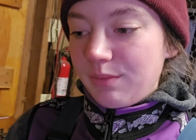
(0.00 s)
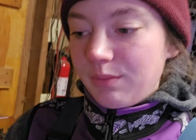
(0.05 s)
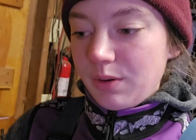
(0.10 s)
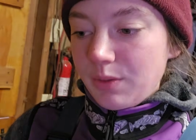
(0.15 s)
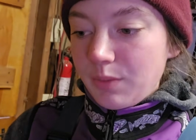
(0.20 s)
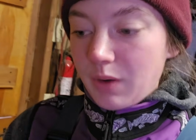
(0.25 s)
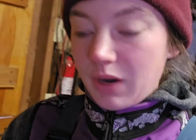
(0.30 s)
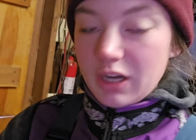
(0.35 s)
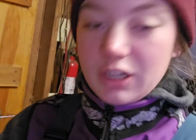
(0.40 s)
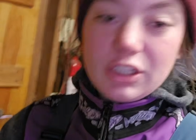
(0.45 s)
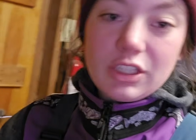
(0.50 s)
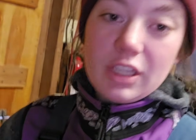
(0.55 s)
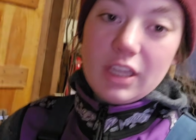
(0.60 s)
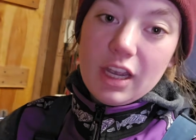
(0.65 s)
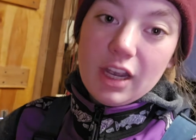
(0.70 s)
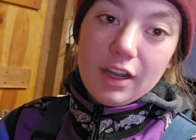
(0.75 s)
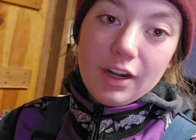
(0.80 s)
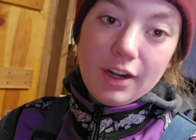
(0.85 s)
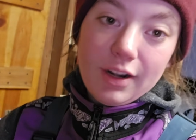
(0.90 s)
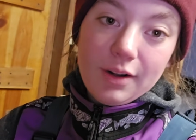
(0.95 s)
We wash the
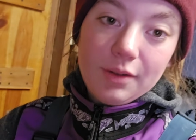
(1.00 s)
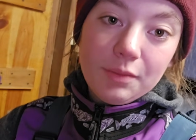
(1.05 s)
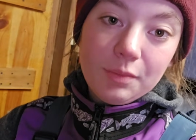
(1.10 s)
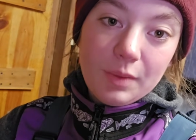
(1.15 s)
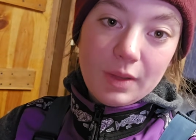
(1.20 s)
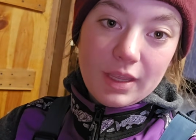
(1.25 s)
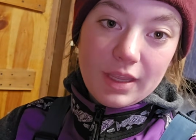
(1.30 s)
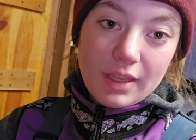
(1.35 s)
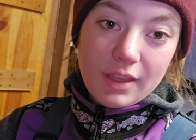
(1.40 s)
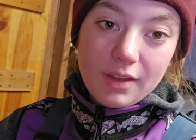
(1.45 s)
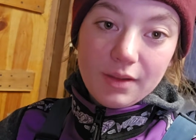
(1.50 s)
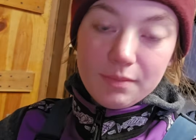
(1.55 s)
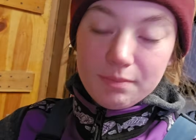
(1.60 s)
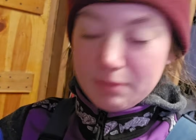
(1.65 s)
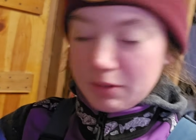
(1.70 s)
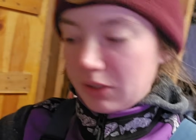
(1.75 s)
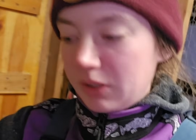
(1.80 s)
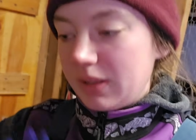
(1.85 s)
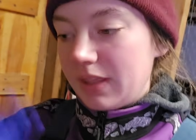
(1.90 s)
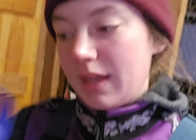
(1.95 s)
udder, we
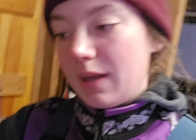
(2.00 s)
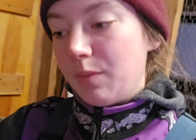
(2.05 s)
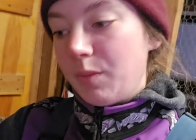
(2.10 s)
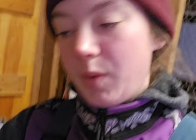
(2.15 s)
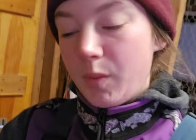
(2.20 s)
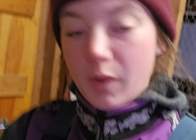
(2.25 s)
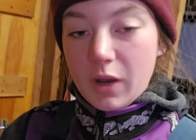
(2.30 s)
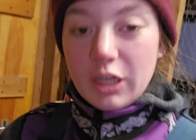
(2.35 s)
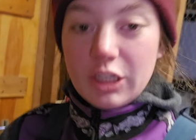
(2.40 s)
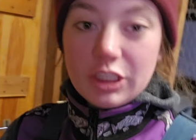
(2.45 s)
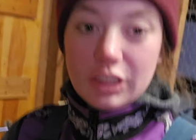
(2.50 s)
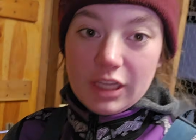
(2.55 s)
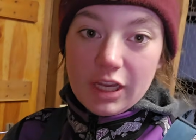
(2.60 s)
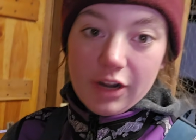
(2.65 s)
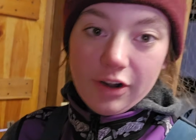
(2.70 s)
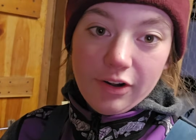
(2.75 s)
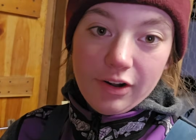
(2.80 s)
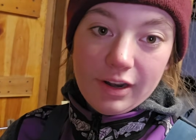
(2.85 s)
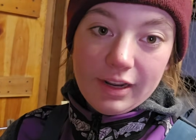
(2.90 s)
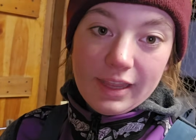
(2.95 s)
milk them, we wash the
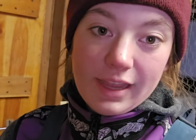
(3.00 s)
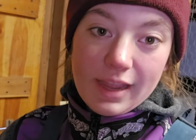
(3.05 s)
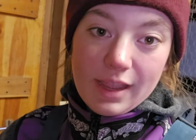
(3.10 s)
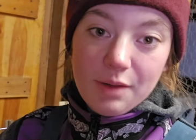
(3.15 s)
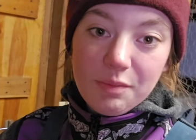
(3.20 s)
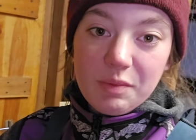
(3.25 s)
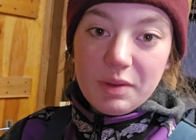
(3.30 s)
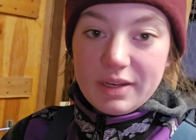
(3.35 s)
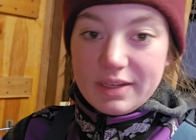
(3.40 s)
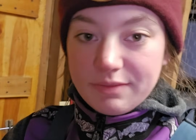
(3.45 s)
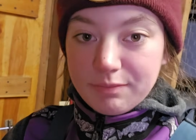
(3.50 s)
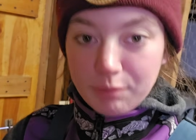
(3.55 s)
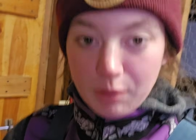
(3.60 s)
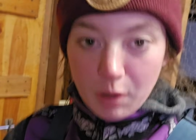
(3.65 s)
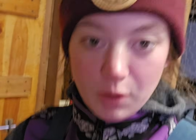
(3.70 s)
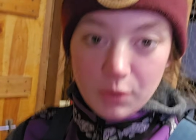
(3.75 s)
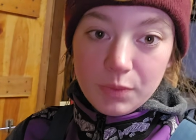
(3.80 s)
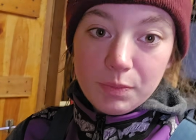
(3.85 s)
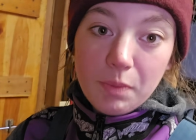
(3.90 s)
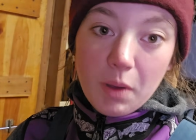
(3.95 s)
udder again, we
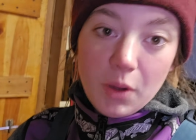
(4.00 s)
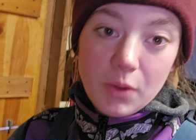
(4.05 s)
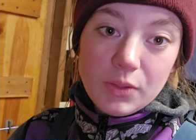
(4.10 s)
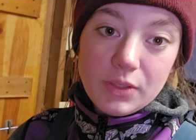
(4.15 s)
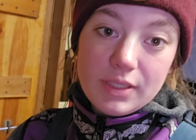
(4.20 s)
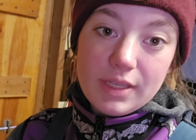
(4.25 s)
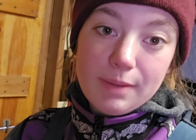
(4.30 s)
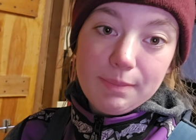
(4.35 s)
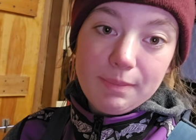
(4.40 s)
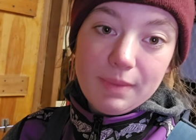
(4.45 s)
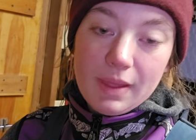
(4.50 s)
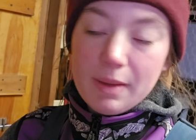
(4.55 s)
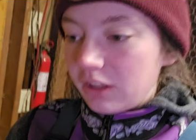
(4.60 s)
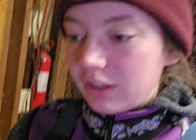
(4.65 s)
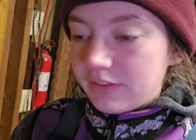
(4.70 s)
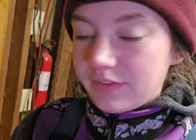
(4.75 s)
post-dip them.